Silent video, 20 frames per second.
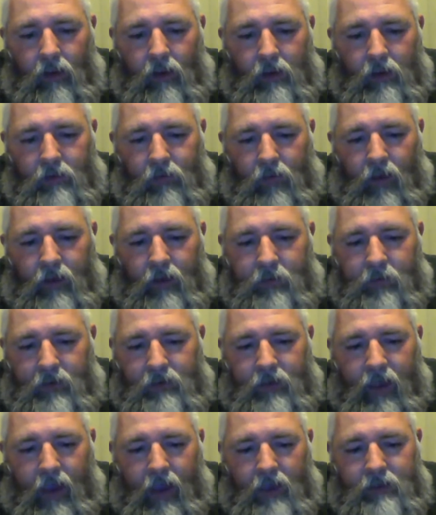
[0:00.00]
his philosophy
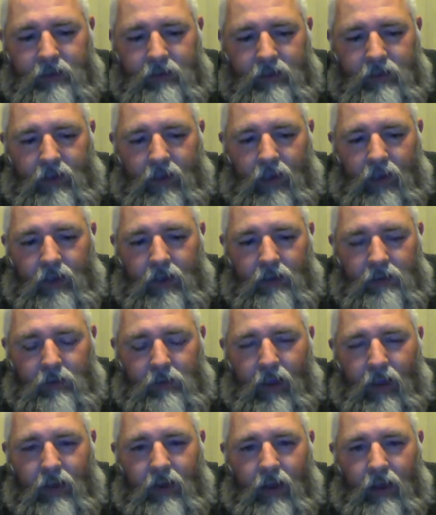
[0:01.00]
is cash is king. You
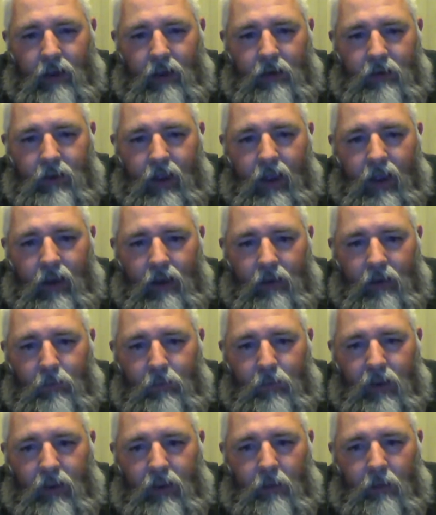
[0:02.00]
pay down your debt and
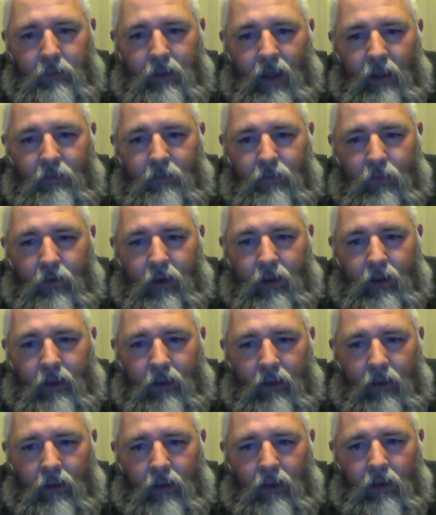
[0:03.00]
become debt
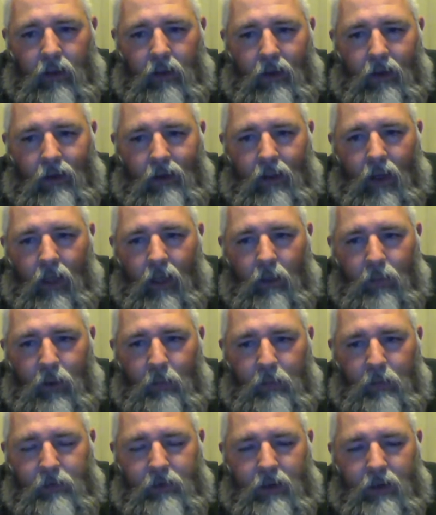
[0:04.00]
free. And other
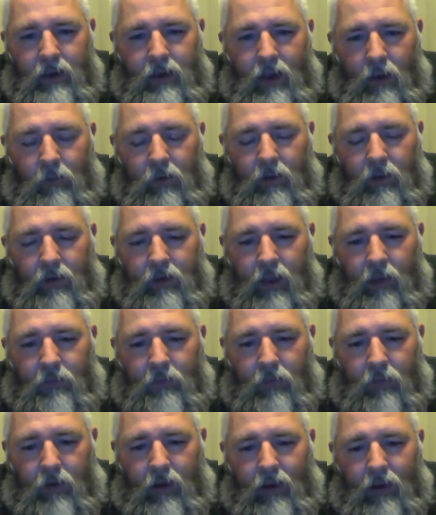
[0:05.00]
people say you're not really
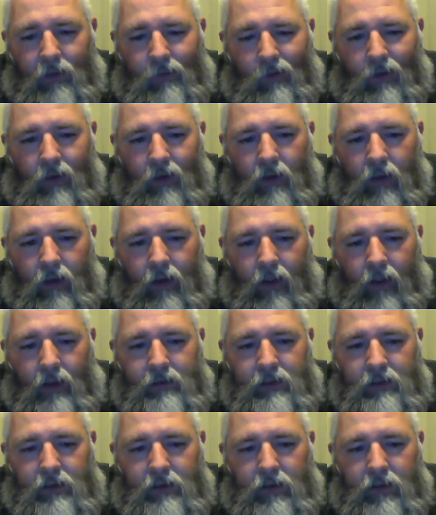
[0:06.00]
debt free. Well, in
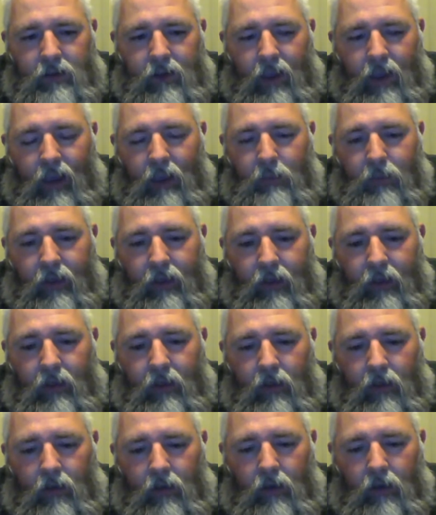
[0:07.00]
essence, you can
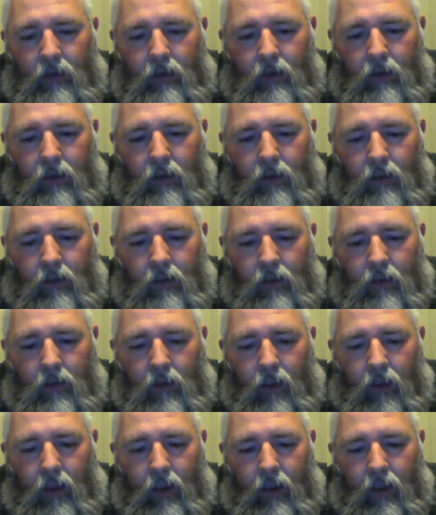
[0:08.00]
be,
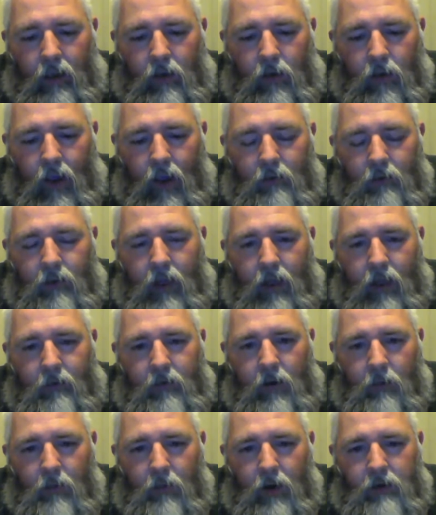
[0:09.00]
and you have to
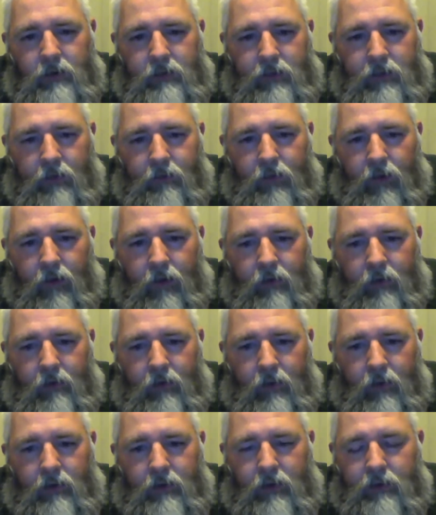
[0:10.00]
have your emergency fund.
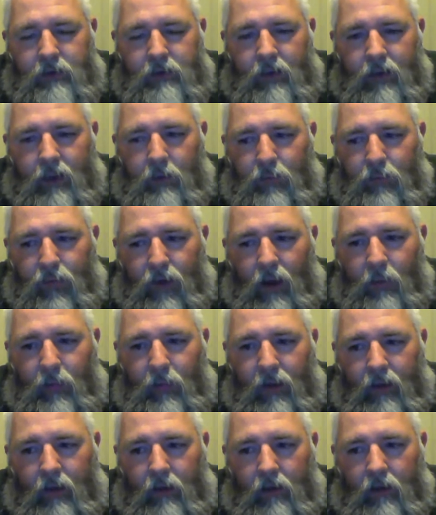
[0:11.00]
And just like in
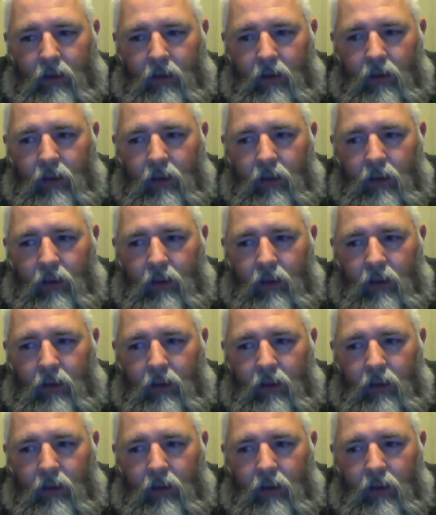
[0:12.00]
prepping,